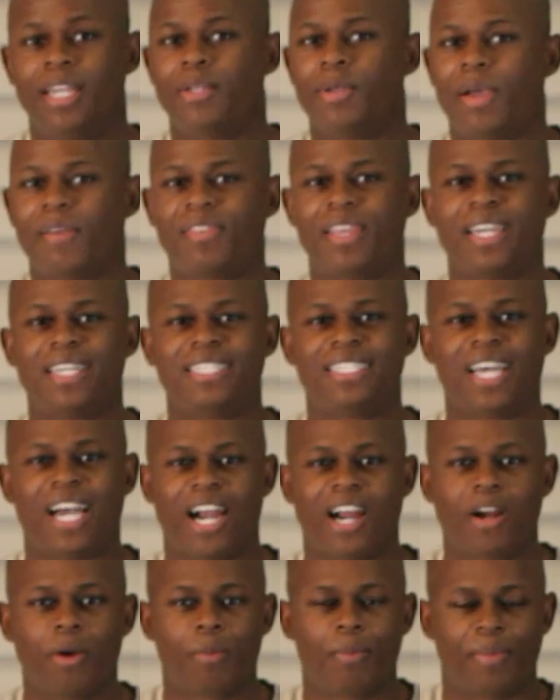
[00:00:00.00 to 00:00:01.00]
You have that
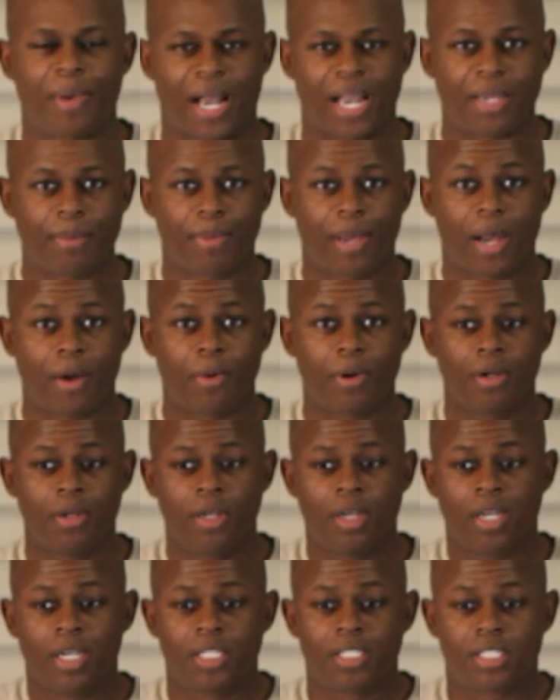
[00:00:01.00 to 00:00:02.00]
entire buying power
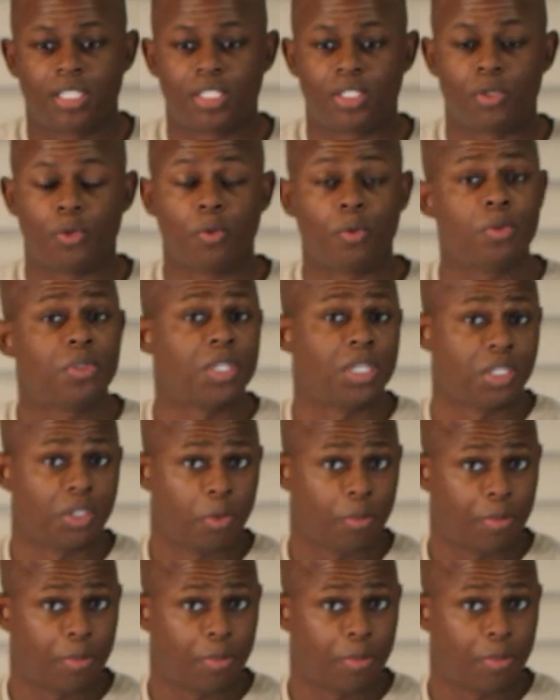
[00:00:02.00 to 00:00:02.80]
to use in your